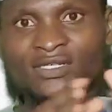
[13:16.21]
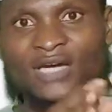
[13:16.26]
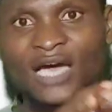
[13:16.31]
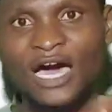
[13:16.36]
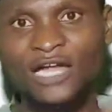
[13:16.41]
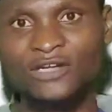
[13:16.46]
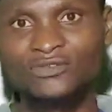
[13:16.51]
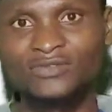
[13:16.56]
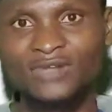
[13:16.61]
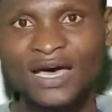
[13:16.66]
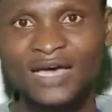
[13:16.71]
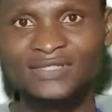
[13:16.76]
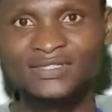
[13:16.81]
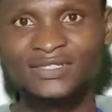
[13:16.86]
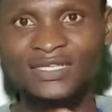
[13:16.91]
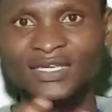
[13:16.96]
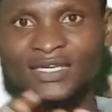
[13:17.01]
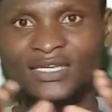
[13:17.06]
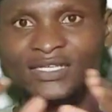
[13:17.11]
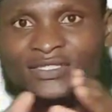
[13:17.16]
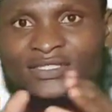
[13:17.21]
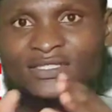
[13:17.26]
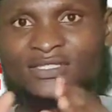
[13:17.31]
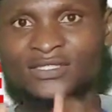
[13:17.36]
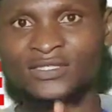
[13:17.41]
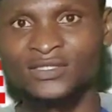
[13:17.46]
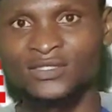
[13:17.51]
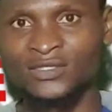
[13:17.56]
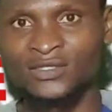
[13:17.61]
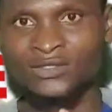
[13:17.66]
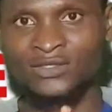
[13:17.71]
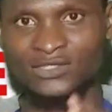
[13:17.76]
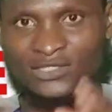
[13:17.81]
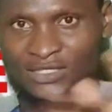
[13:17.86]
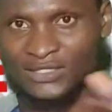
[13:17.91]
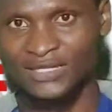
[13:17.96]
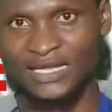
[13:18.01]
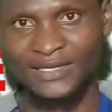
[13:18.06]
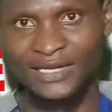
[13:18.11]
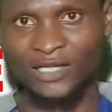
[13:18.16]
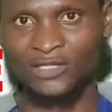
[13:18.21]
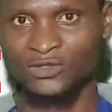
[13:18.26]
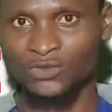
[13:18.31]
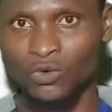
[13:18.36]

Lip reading: Kaduna State, state like that.